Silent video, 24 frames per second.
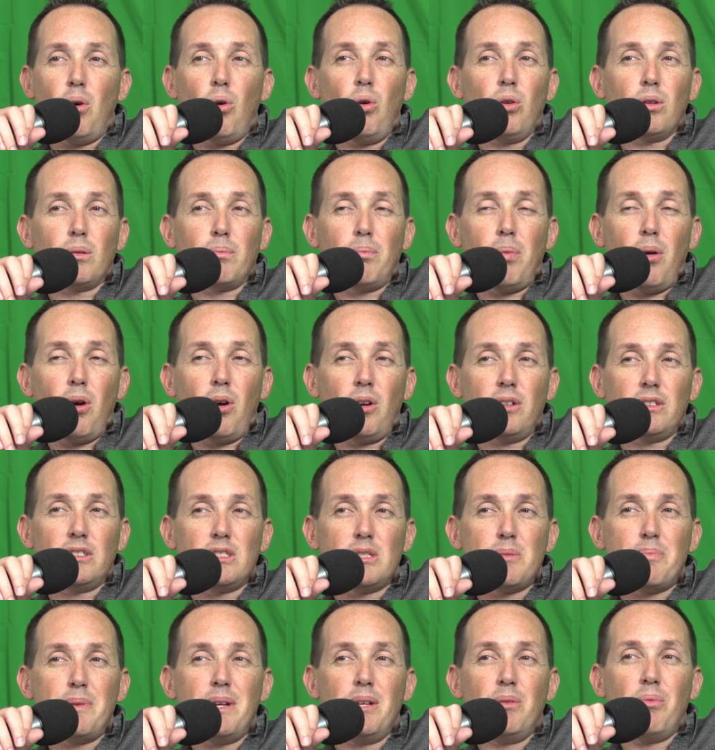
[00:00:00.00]
old
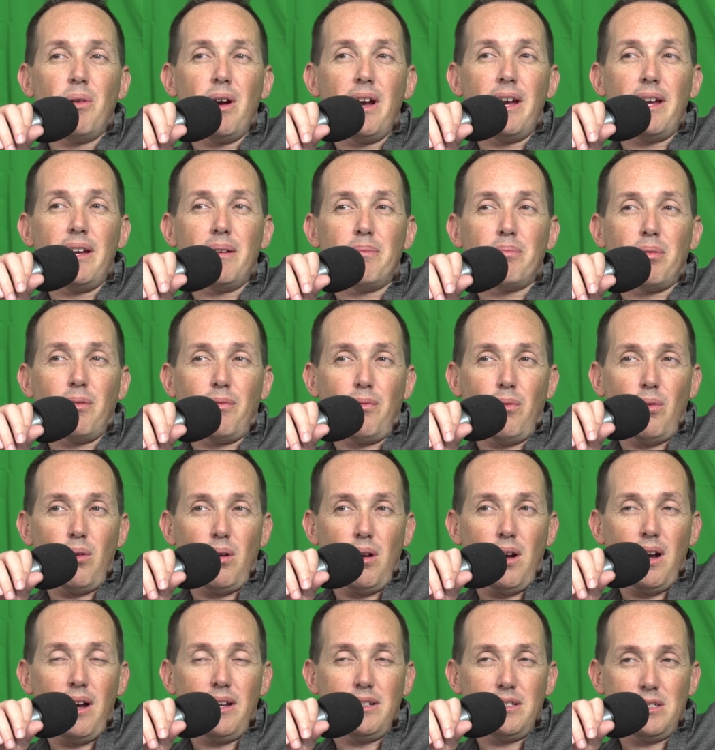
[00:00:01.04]
parts. Speedway
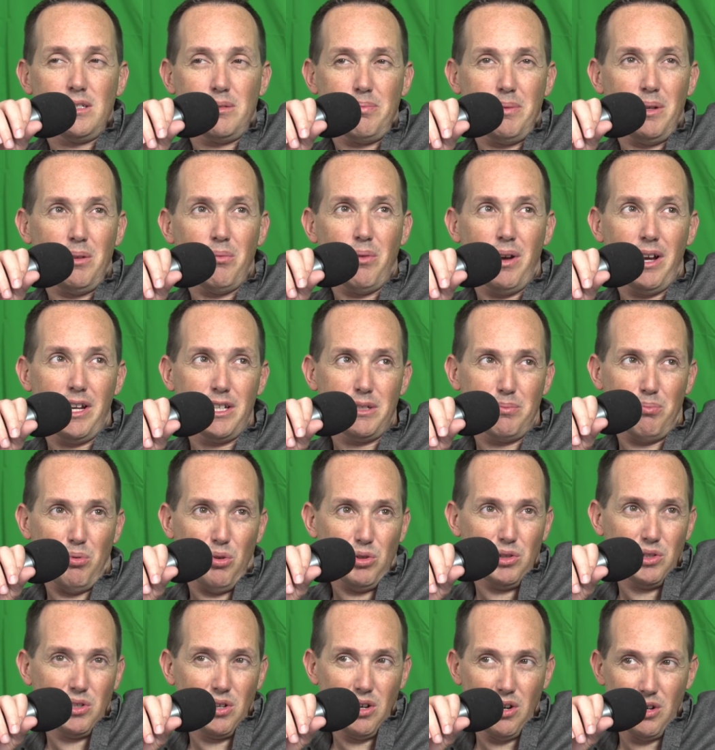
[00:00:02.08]

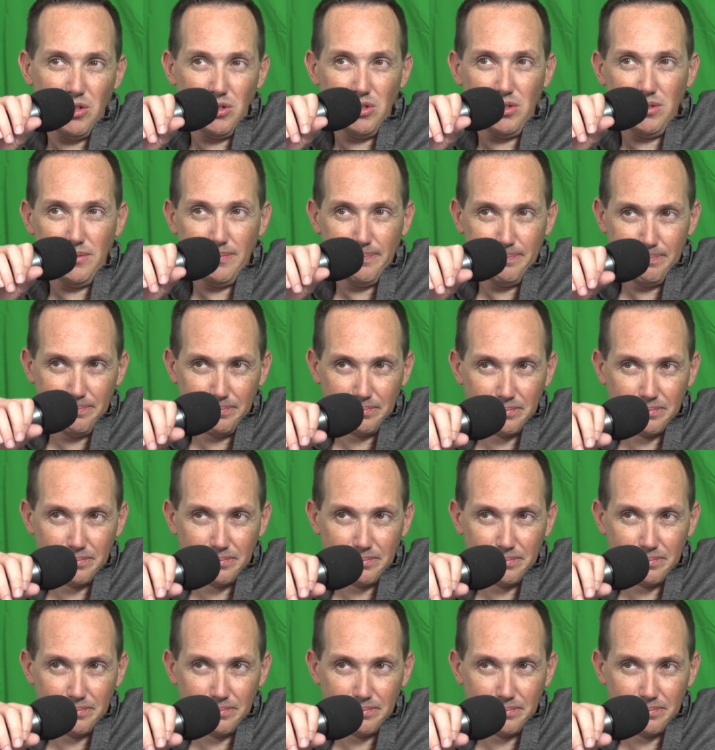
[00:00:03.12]
Sports Cars